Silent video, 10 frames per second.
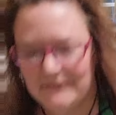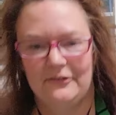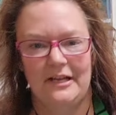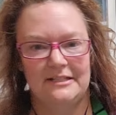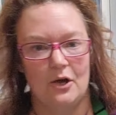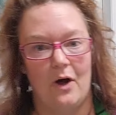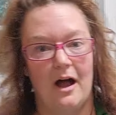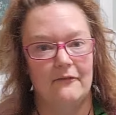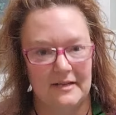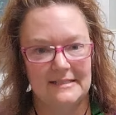definitely, so
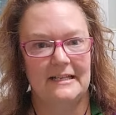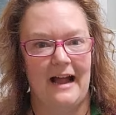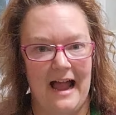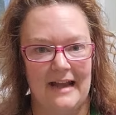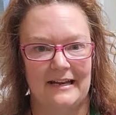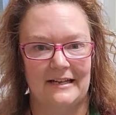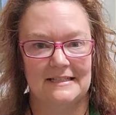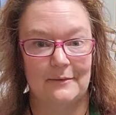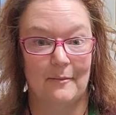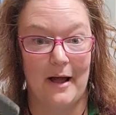obviously I added in
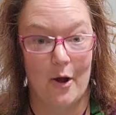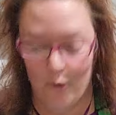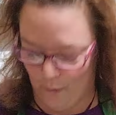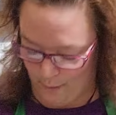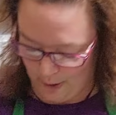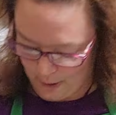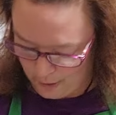some of my own